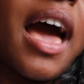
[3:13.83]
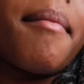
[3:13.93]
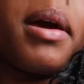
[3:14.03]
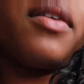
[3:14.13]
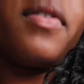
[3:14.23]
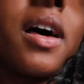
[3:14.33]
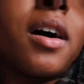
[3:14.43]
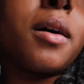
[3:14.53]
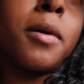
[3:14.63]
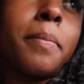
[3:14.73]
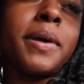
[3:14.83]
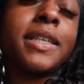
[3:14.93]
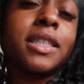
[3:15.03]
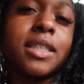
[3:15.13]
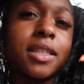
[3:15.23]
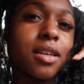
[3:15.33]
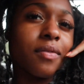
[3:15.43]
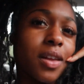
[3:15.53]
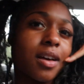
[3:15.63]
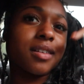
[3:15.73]
I made a vlog, but it's a
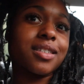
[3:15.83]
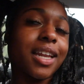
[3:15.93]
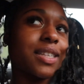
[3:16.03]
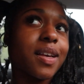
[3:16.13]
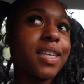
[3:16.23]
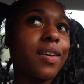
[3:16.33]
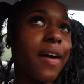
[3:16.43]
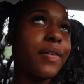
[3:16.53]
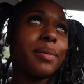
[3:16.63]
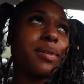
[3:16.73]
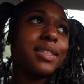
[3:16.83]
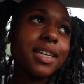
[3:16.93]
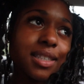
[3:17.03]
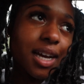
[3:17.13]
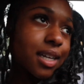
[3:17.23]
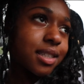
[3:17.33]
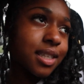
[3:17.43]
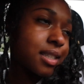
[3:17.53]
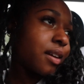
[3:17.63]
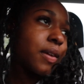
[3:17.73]
TikTok vlog, so that's how I say you got follow me on TikTok to
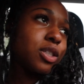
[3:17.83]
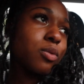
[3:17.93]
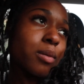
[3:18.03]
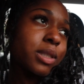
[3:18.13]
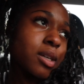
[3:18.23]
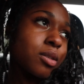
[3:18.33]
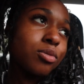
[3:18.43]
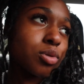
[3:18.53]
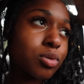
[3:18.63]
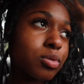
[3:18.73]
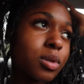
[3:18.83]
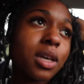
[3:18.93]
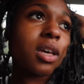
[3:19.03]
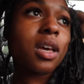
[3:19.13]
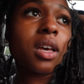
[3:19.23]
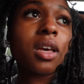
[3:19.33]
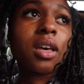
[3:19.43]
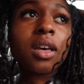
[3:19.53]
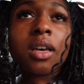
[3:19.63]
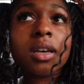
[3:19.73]
see stuff that you won't see on
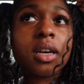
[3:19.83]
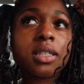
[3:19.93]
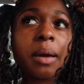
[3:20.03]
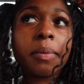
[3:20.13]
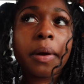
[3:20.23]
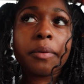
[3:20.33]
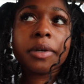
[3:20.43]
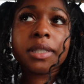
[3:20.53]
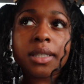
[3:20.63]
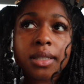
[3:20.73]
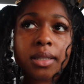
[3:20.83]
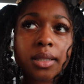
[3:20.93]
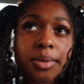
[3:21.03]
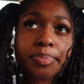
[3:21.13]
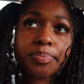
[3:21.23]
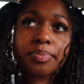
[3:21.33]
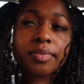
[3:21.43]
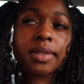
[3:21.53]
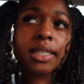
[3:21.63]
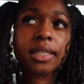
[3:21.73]
YouTube. Cause copyright reasons.
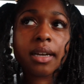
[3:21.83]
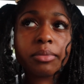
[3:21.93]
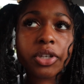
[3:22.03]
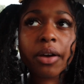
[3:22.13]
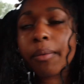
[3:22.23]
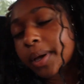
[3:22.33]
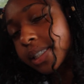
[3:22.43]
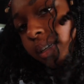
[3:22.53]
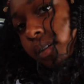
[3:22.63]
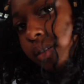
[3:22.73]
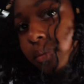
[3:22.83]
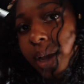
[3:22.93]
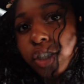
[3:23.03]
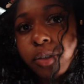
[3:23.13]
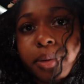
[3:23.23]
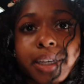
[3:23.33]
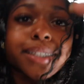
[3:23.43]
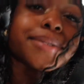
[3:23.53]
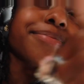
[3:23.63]
That's it. I'm gonna show y'all when we get to the um, ice cream place.